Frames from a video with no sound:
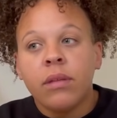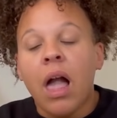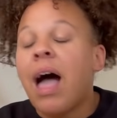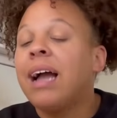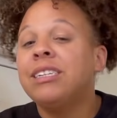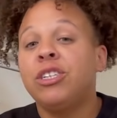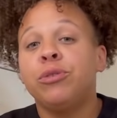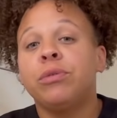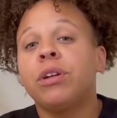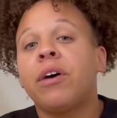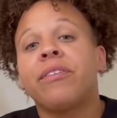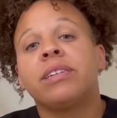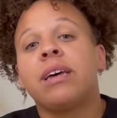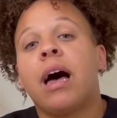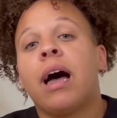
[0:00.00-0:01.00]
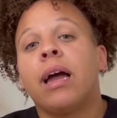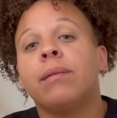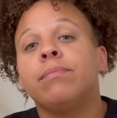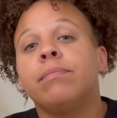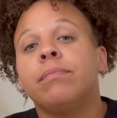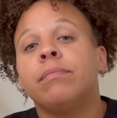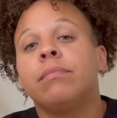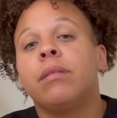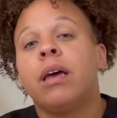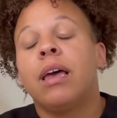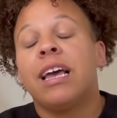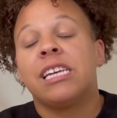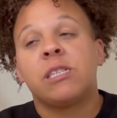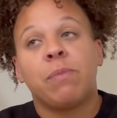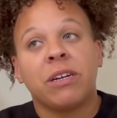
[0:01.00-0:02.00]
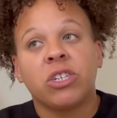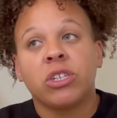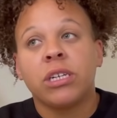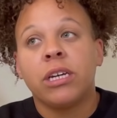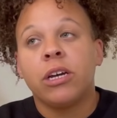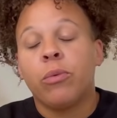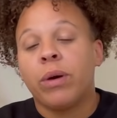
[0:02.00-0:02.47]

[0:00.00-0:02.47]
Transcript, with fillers: I do it all the time. Especially